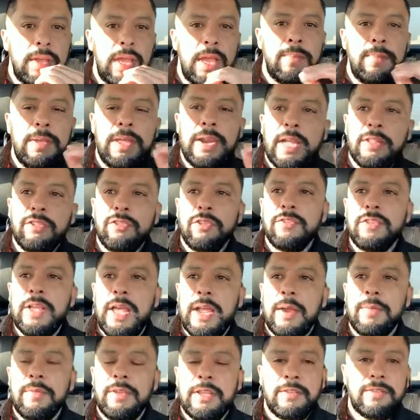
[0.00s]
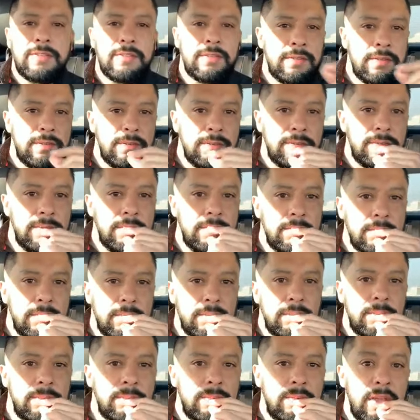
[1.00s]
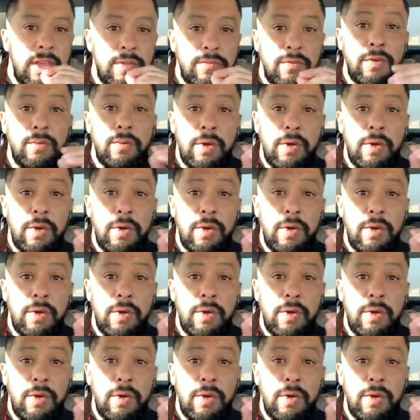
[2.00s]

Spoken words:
Emiratos Árabes, if